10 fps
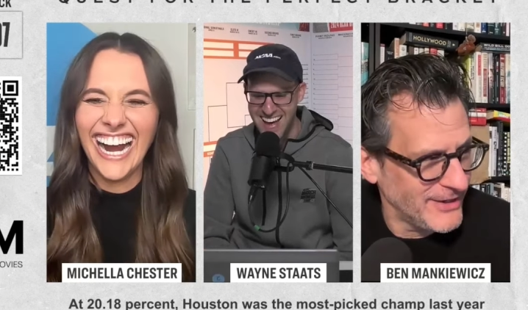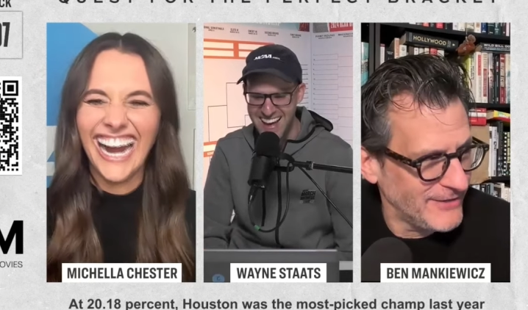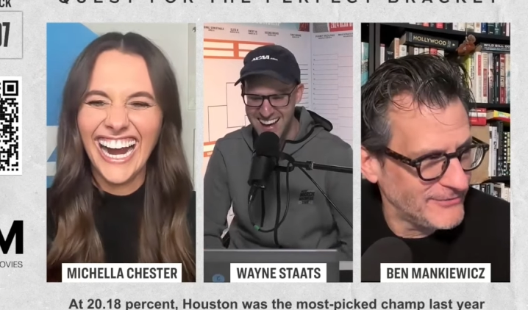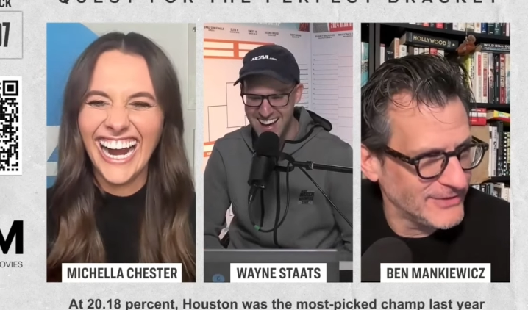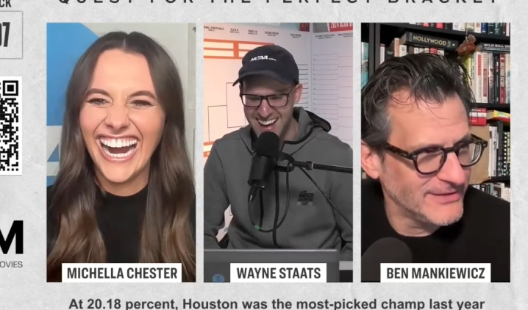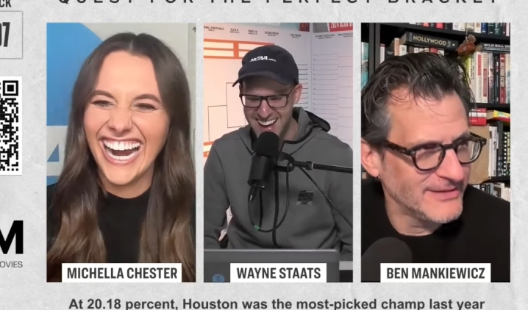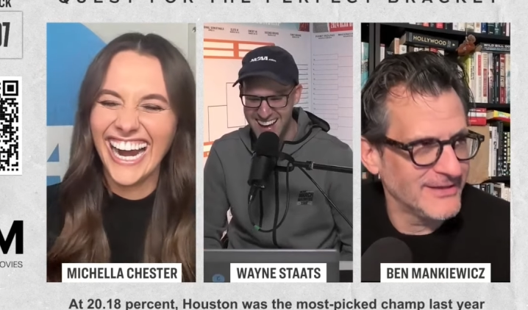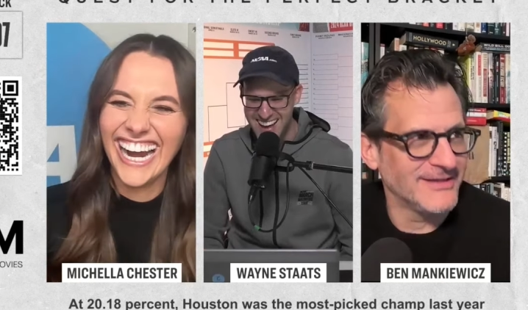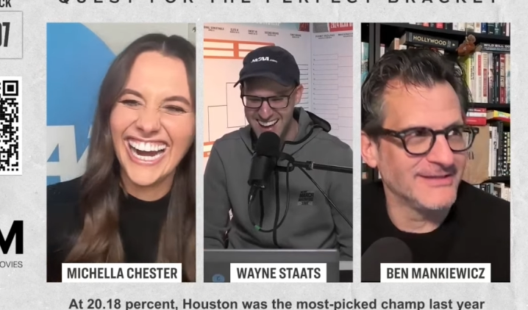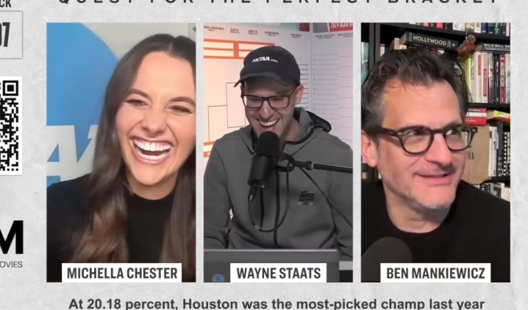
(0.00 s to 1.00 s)
Speaker 1: off it
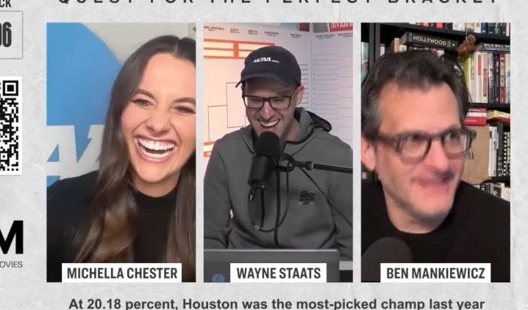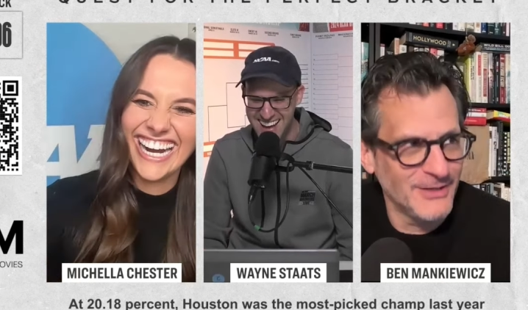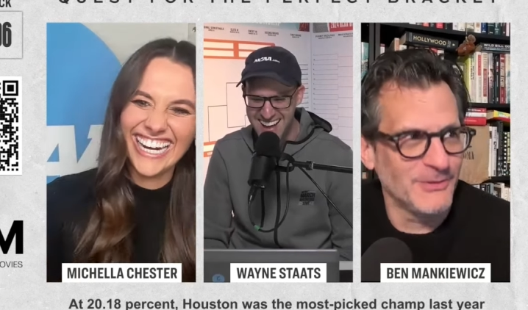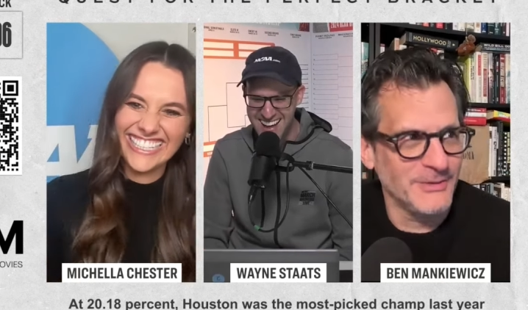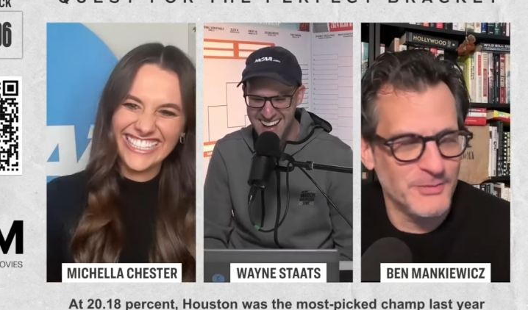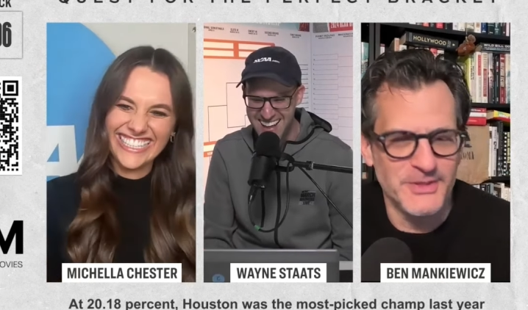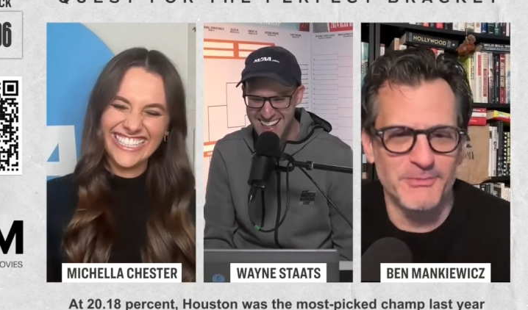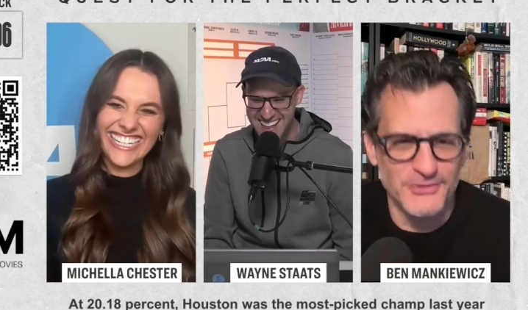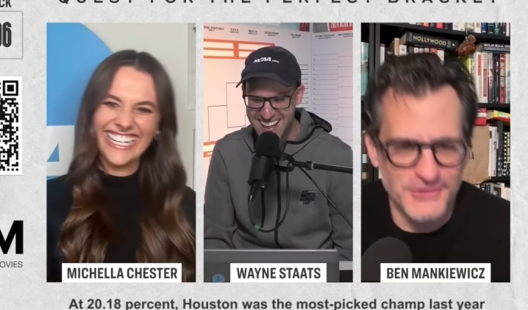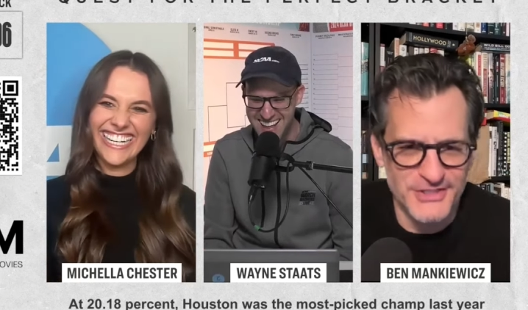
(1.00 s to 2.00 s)
and literally be the
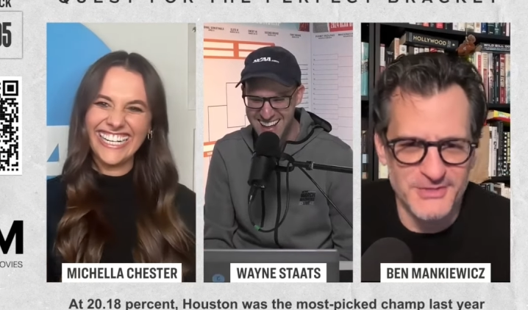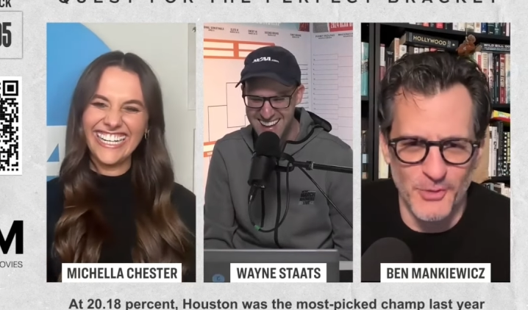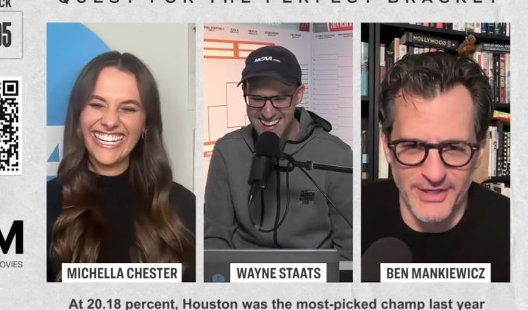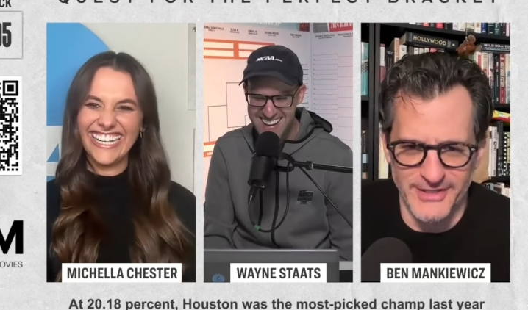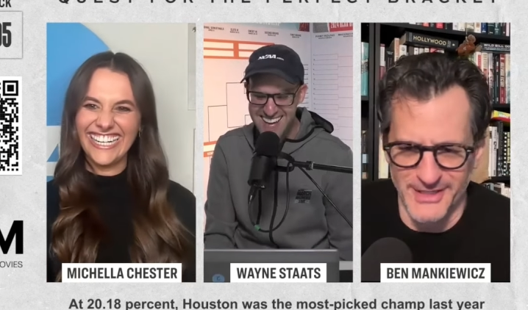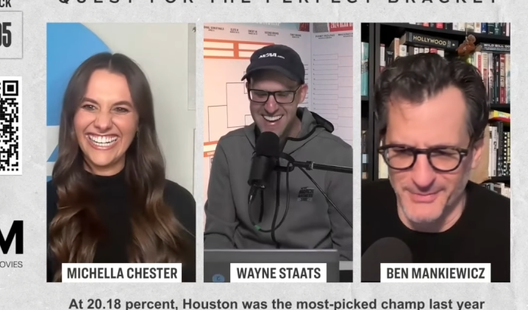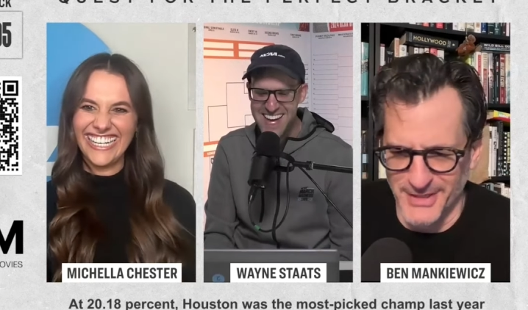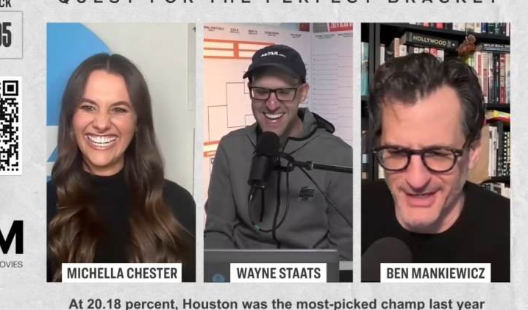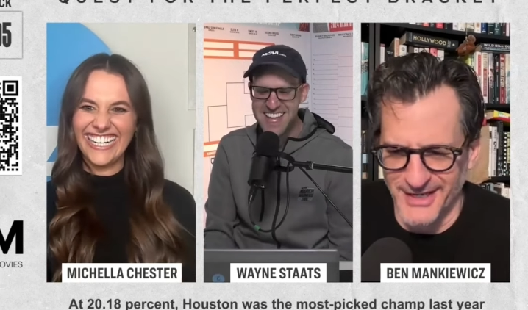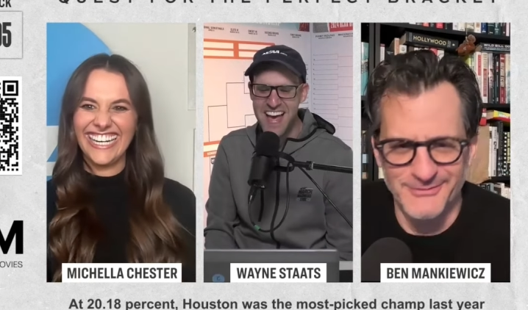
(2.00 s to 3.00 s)
most disappointing thing in
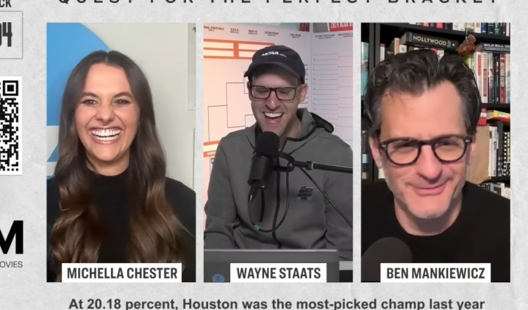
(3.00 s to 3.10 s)
my life.